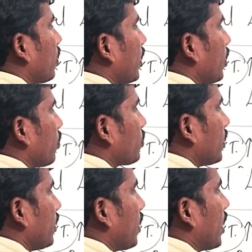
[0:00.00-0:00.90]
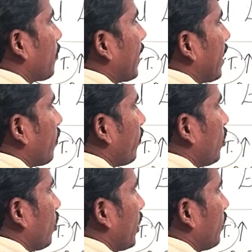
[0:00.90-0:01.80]
kerosene or paraffin
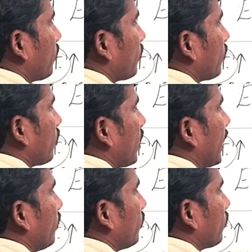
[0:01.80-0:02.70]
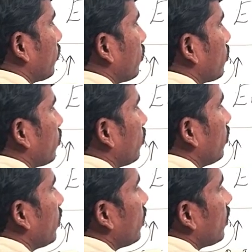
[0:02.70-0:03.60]
oils like this. So